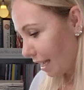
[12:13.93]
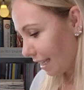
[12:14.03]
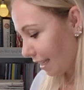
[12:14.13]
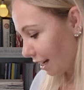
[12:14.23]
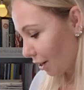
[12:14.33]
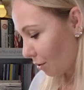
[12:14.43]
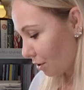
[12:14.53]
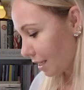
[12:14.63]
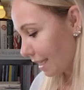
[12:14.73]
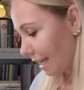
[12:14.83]
I think they're
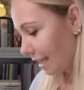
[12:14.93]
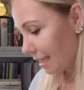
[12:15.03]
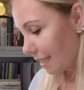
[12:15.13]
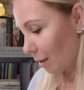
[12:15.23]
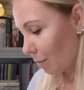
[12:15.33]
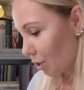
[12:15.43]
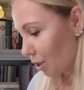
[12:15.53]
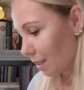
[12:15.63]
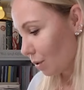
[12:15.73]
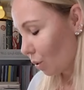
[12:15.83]
gorgeous, and this image
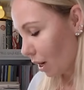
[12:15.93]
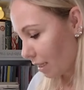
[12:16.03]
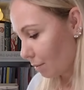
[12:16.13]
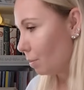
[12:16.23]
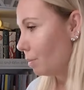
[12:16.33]
is twice